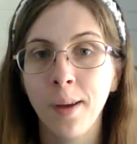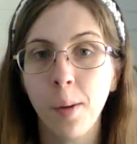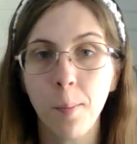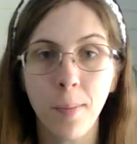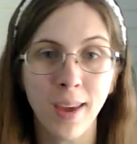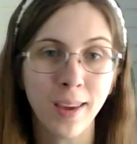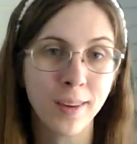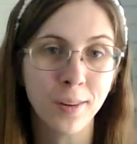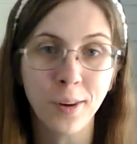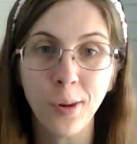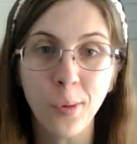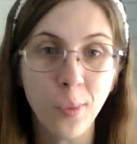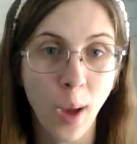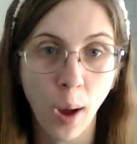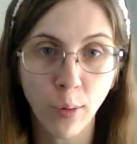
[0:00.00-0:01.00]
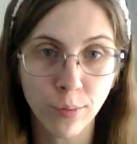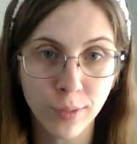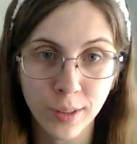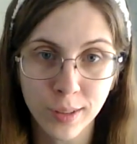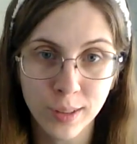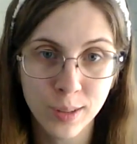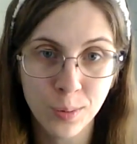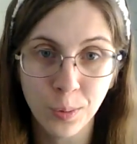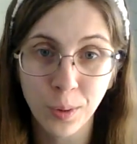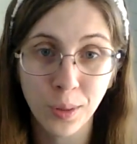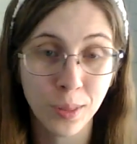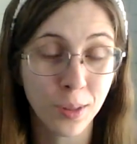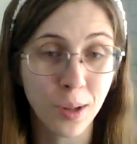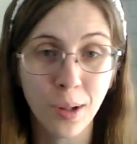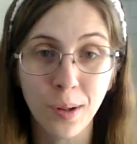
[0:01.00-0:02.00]
make new outfits
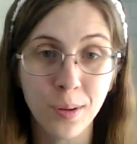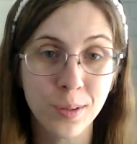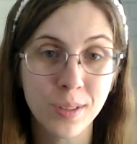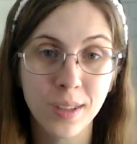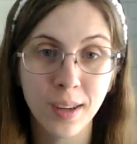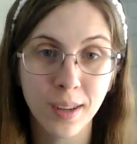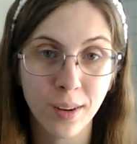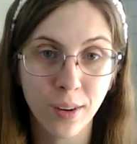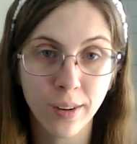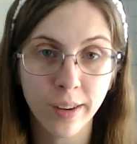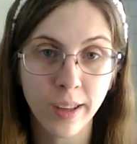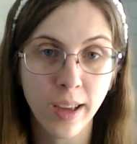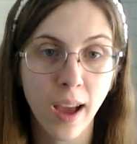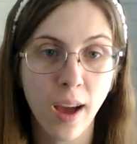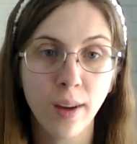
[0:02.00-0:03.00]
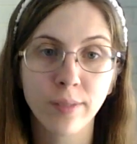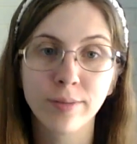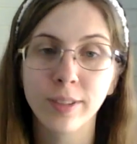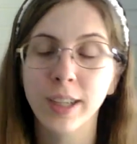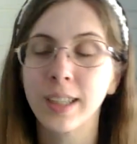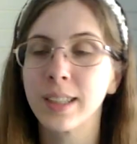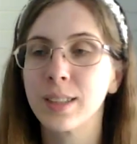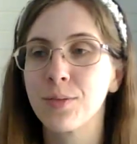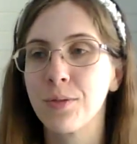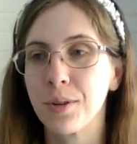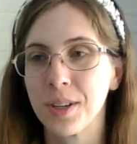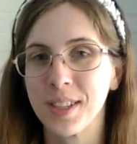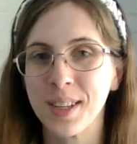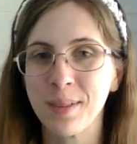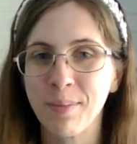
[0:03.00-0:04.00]
with the clothes I already have, right? It's
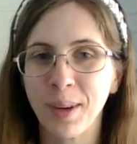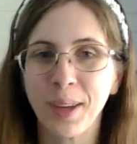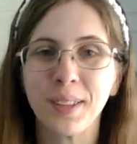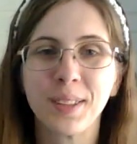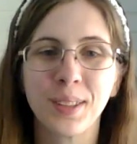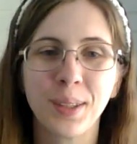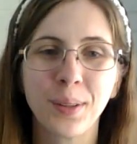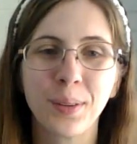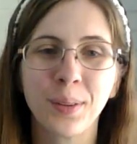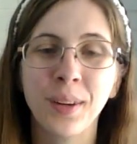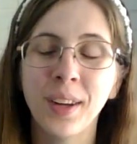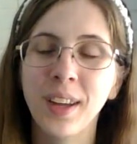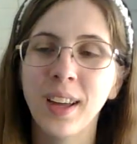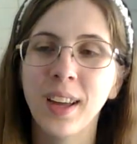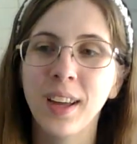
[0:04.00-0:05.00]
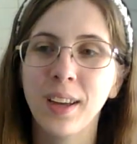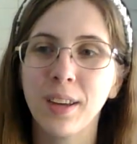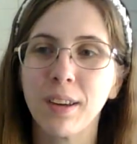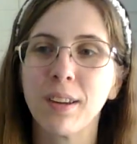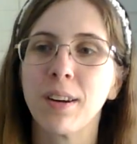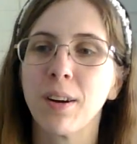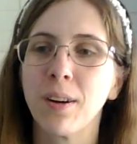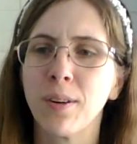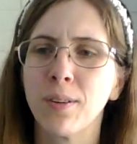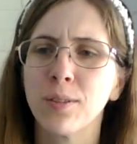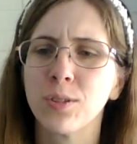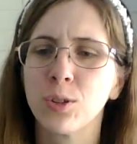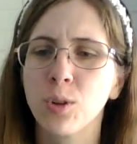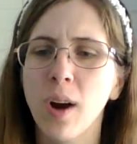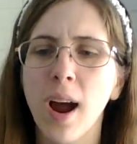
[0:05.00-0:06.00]
forcing me to, you know,
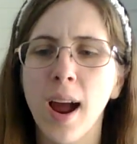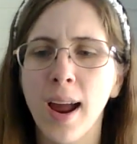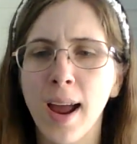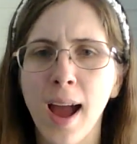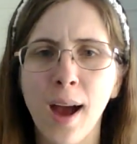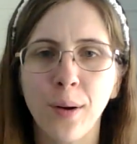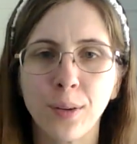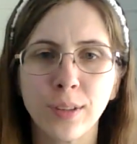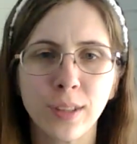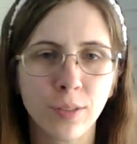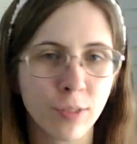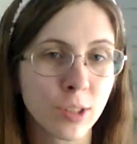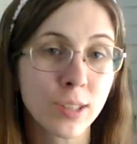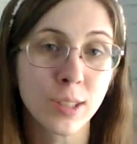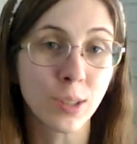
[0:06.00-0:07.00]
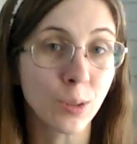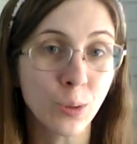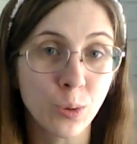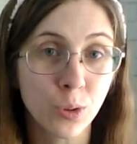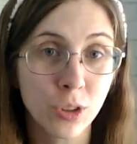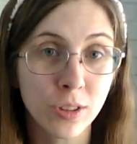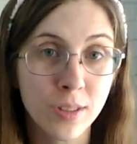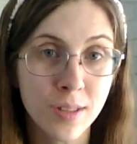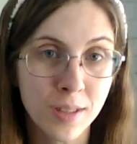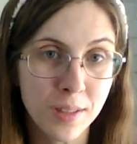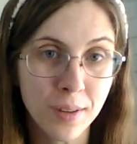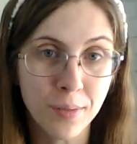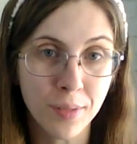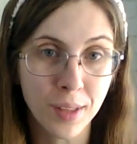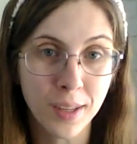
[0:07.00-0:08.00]
try out different solutions
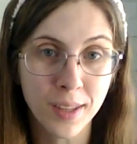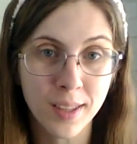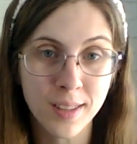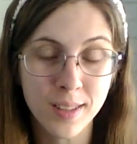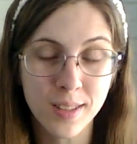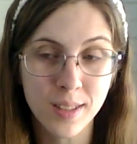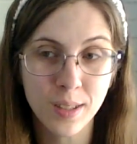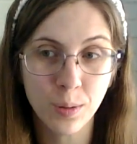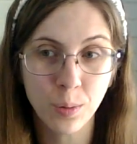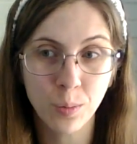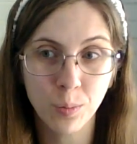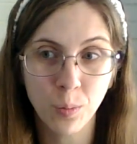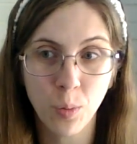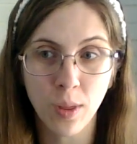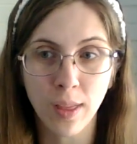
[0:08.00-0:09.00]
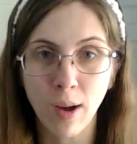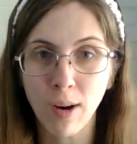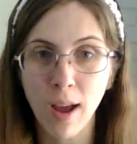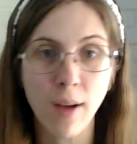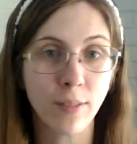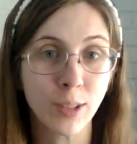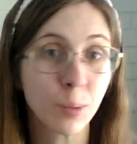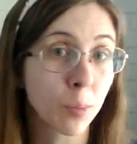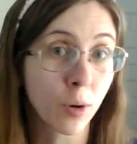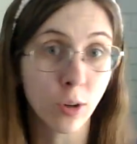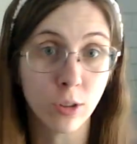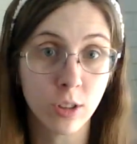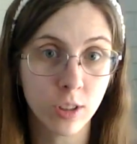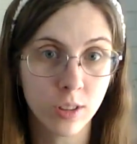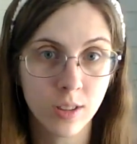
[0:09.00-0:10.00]
of things without having to
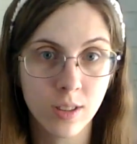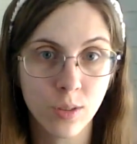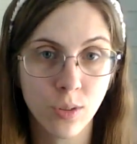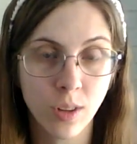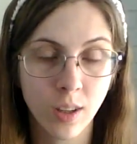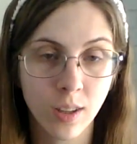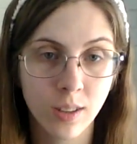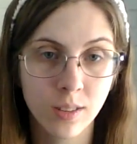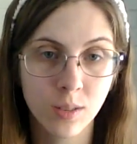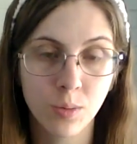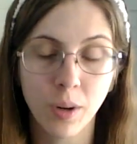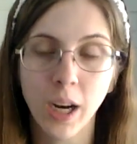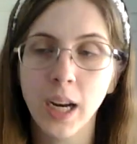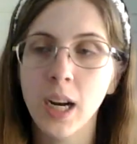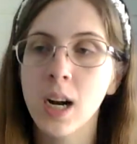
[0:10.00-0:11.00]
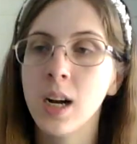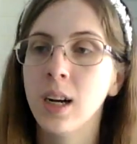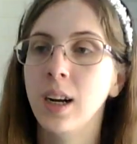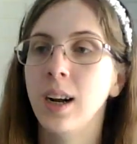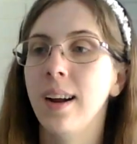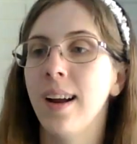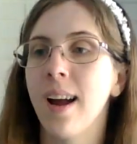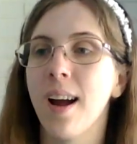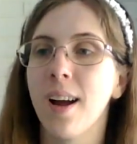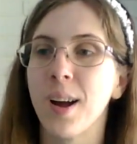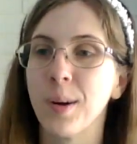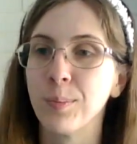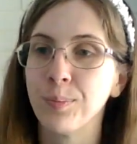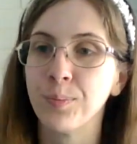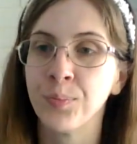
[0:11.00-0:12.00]
purchase new things, right?
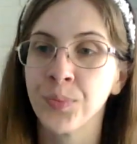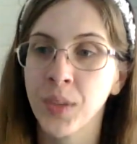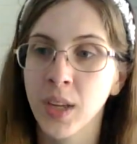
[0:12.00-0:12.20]
Um,